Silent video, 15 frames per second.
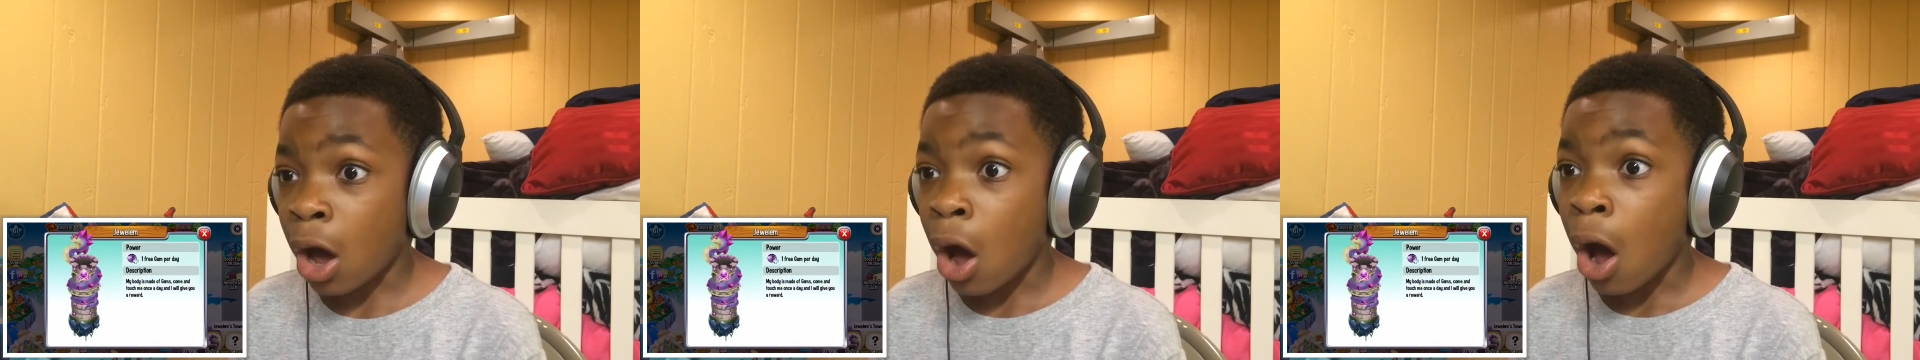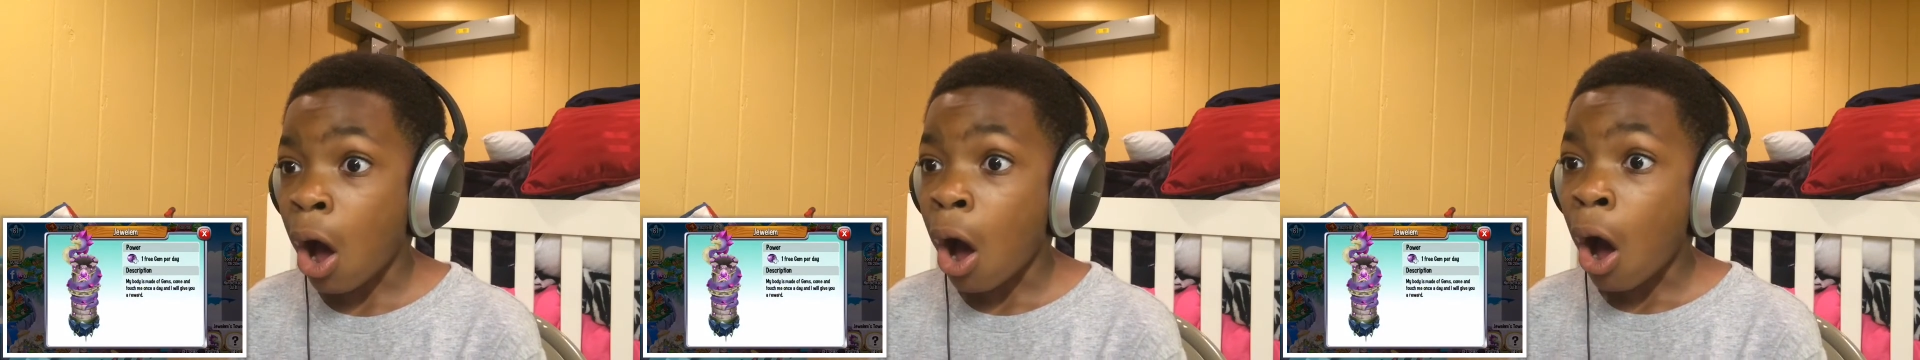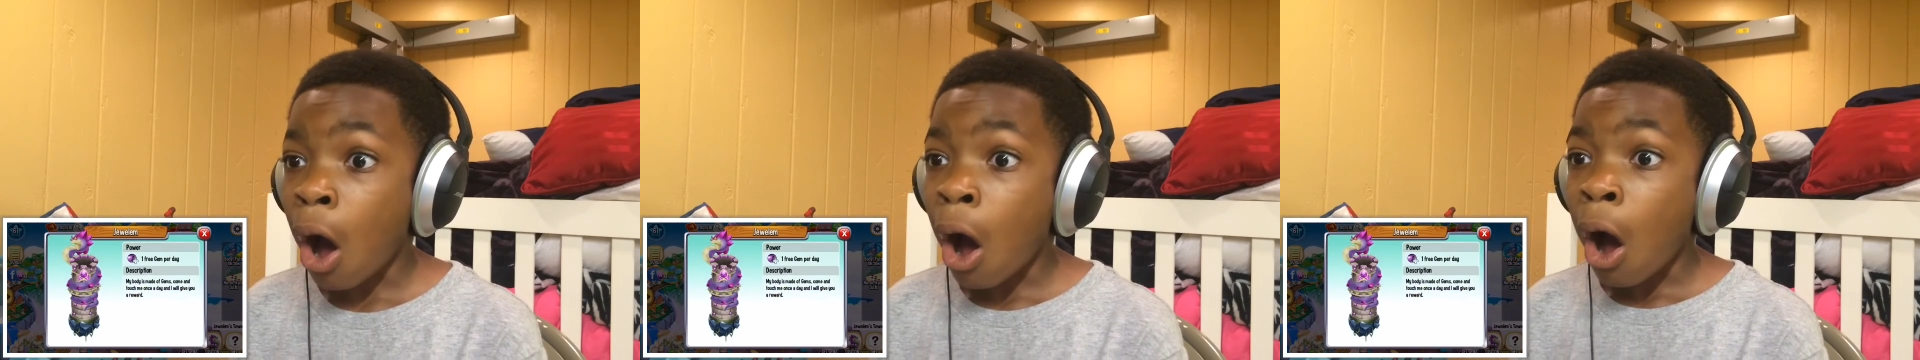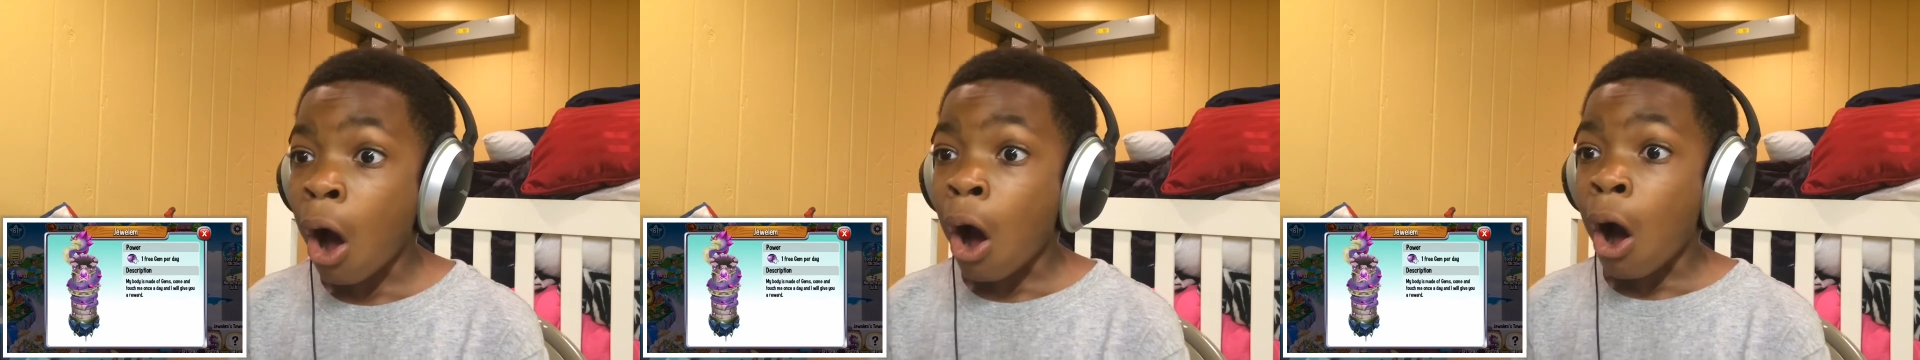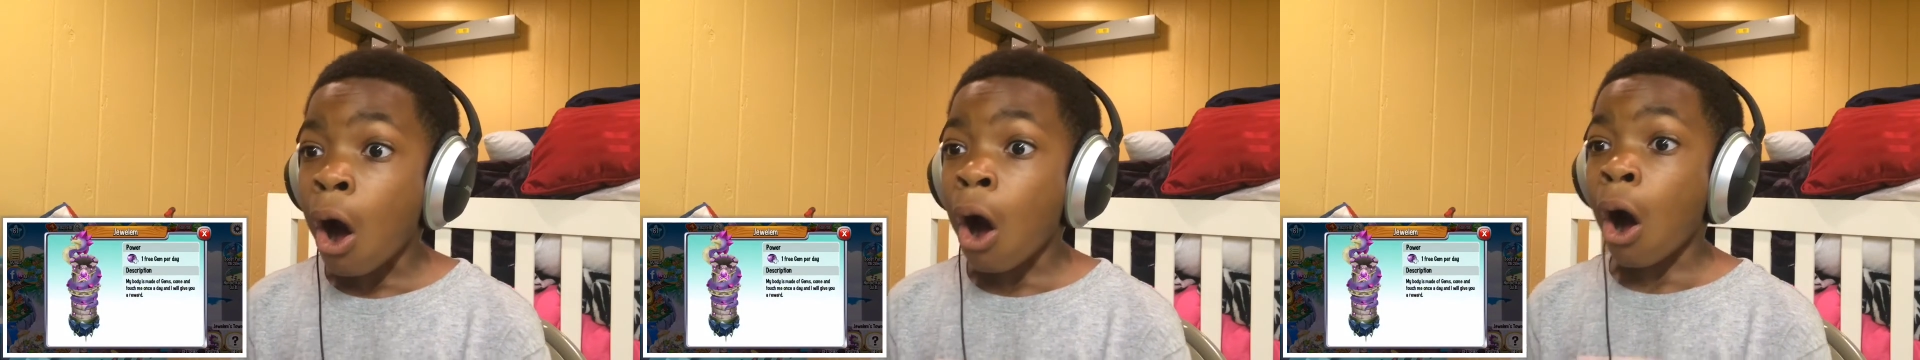Day,
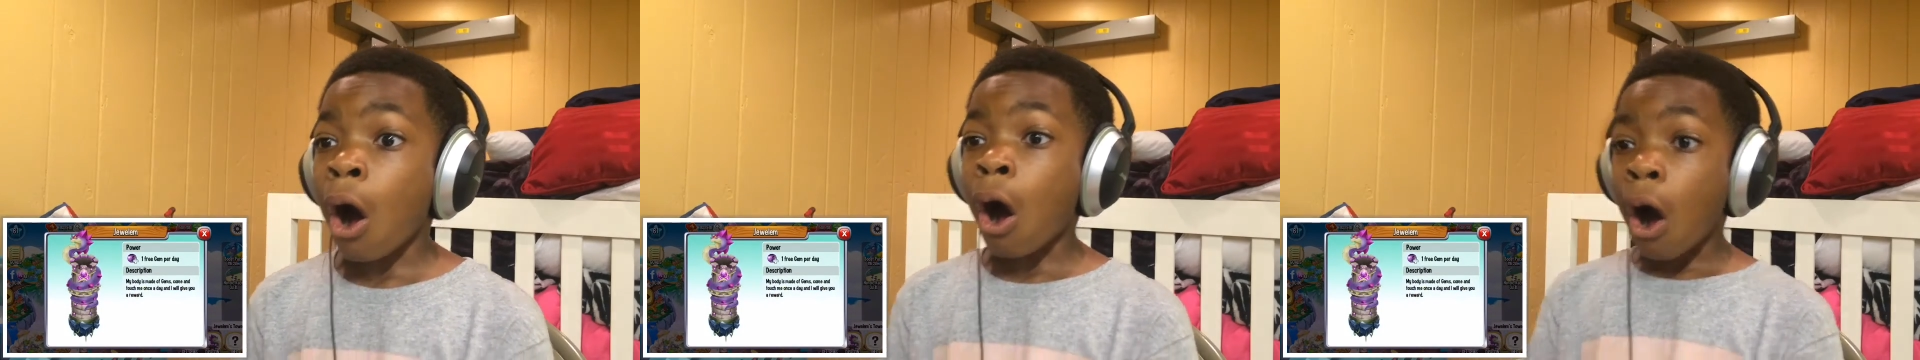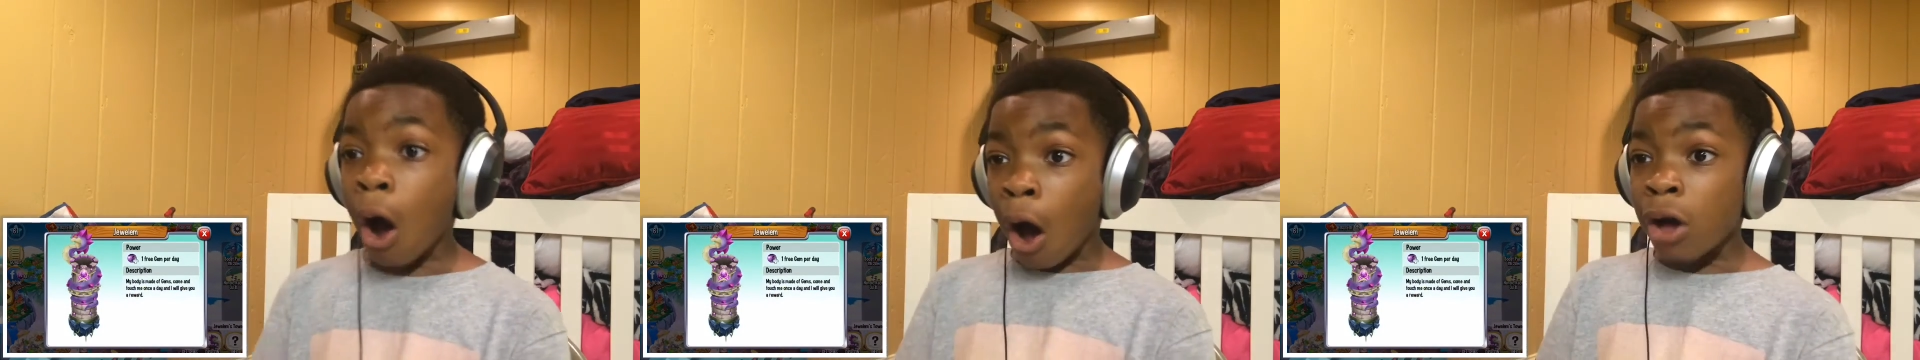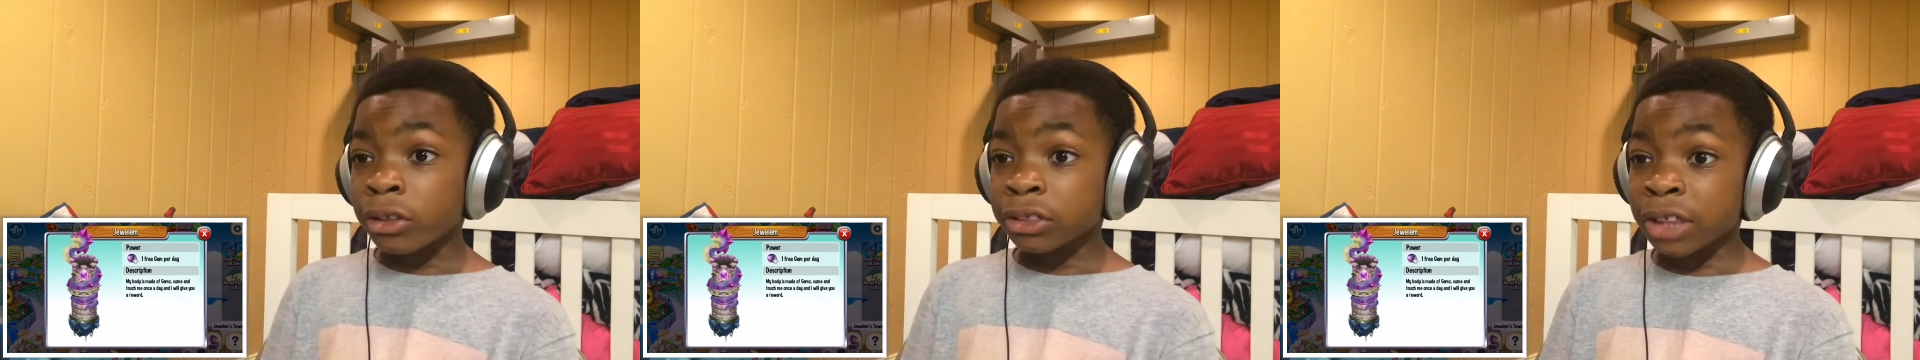which I